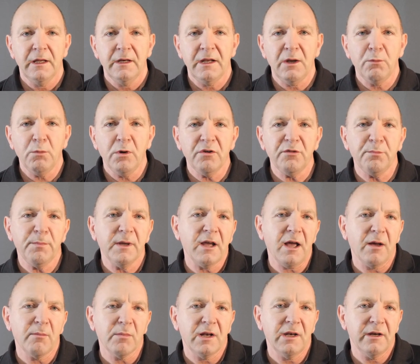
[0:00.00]
Now, what has
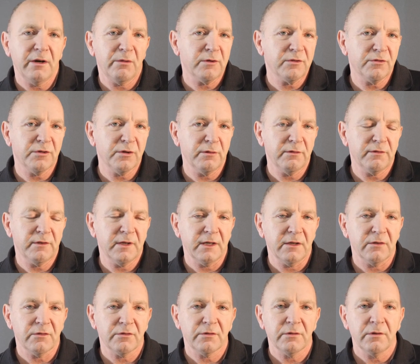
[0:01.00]
become clear are two
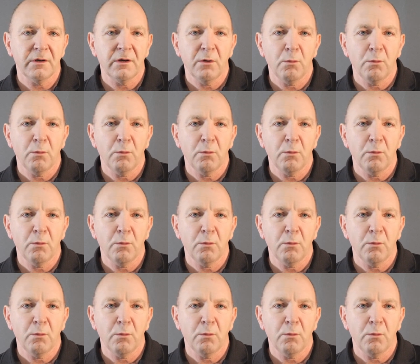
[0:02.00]
things.